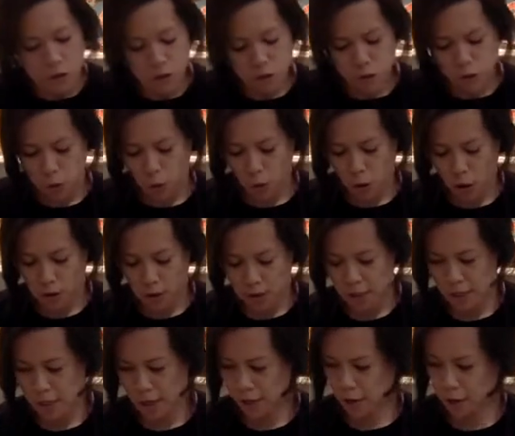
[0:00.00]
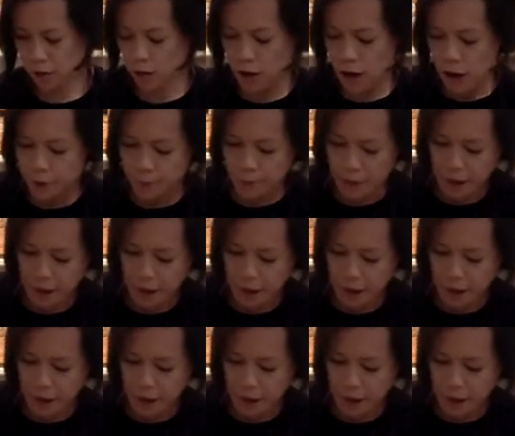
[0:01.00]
So all together, I'm